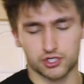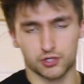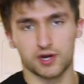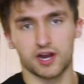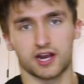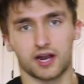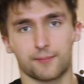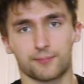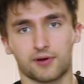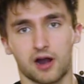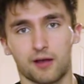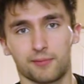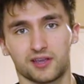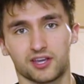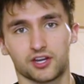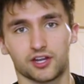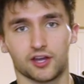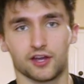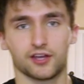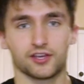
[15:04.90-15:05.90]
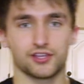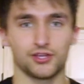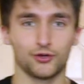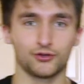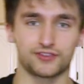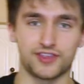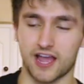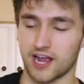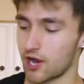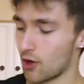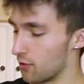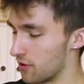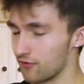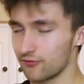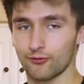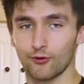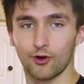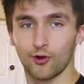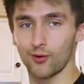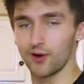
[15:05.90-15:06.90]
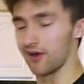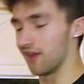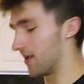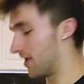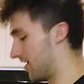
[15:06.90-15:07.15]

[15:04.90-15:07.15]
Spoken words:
trick. I'm probably gonna use that going forward.